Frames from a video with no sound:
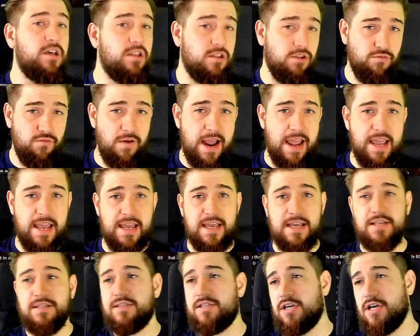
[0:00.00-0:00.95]
the
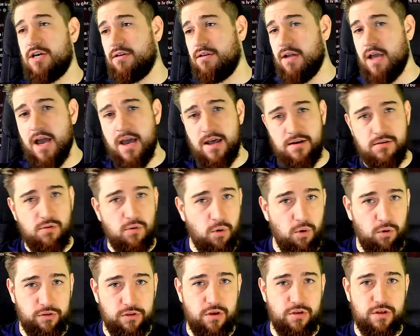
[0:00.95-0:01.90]
raids and
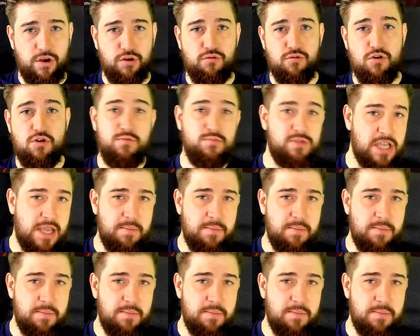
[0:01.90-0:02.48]
all the other groups,